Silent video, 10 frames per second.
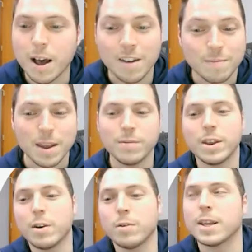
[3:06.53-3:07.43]
I've made
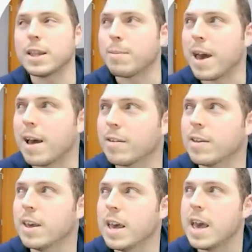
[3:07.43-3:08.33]
videos in the
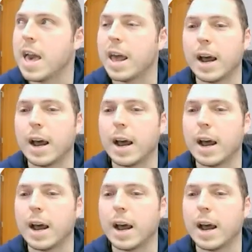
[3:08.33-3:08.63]
past and